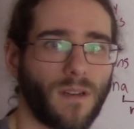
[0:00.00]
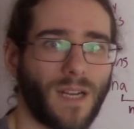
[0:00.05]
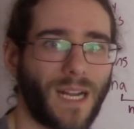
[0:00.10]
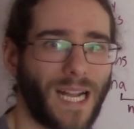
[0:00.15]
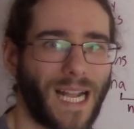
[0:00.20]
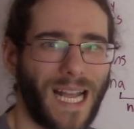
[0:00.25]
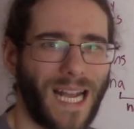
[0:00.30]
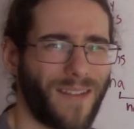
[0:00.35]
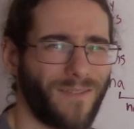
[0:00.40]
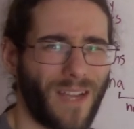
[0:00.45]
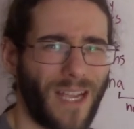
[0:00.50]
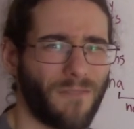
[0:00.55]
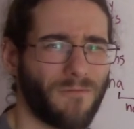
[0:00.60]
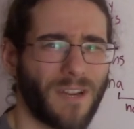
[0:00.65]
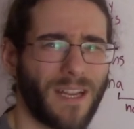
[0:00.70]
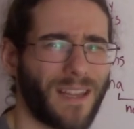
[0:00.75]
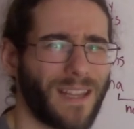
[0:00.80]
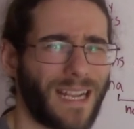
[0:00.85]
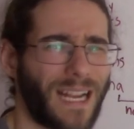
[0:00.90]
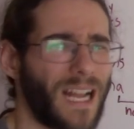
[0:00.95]
They're kind of
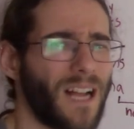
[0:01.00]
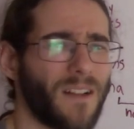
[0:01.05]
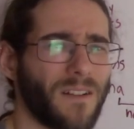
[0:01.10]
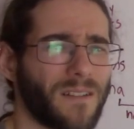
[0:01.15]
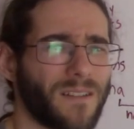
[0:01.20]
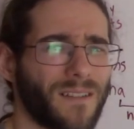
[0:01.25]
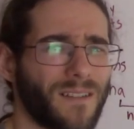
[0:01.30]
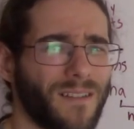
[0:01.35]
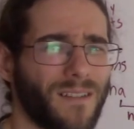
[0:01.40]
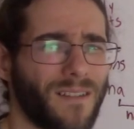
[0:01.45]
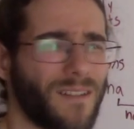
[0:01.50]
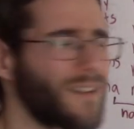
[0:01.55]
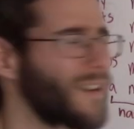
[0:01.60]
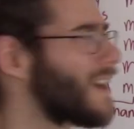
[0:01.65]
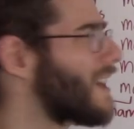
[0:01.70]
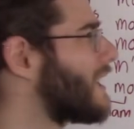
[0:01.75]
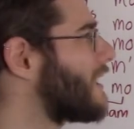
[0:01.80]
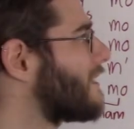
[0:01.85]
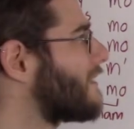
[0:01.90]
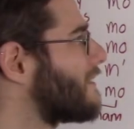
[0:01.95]
everything else.
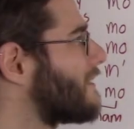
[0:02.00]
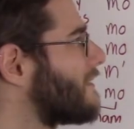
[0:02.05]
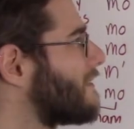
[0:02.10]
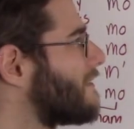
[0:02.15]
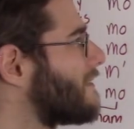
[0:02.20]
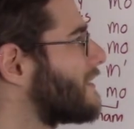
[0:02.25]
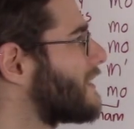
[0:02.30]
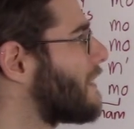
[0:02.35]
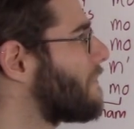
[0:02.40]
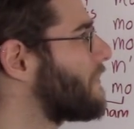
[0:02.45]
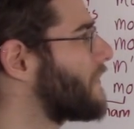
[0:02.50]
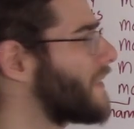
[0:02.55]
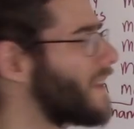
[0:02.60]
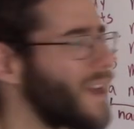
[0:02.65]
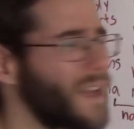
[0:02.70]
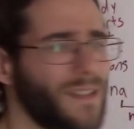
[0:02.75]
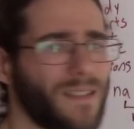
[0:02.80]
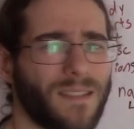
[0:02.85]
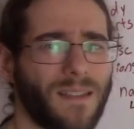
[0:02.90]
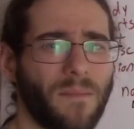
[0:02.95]
They're not
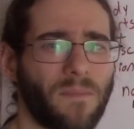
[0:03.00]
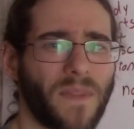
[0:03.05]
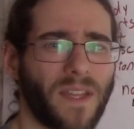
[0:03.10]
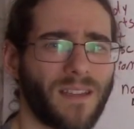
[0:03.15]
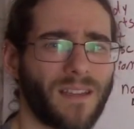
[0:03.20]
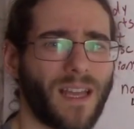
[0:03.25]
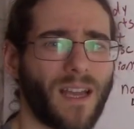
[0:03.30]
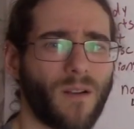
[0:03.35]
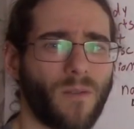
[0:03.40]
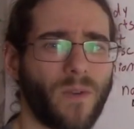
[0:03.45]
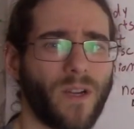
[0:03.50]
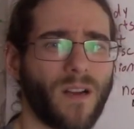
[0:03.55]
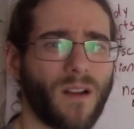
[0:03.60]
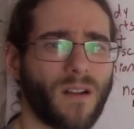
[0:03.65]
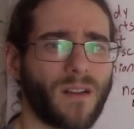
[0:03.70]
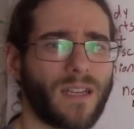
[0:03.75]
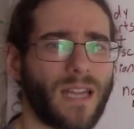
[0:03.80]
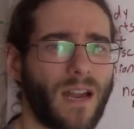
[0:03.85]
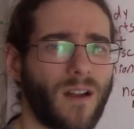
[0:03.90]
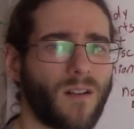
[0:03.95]
something that
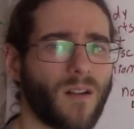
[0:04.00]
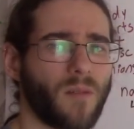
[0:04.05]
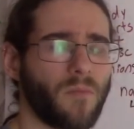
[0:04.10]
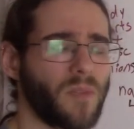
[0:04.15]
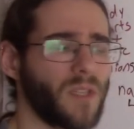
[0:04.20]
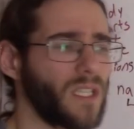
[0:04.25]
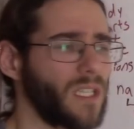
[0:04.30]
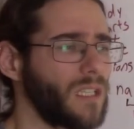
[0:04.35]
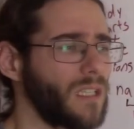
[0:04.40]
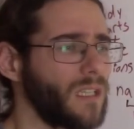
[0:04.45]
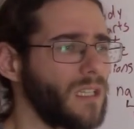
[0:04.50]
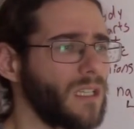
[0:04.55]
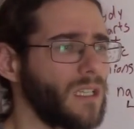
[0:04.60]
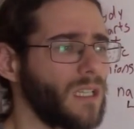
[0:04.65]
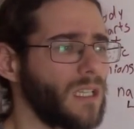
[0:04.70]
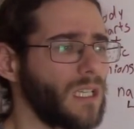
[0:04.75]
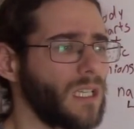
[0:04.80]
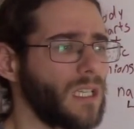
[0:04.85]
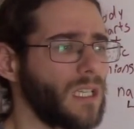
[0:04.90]
we are terribly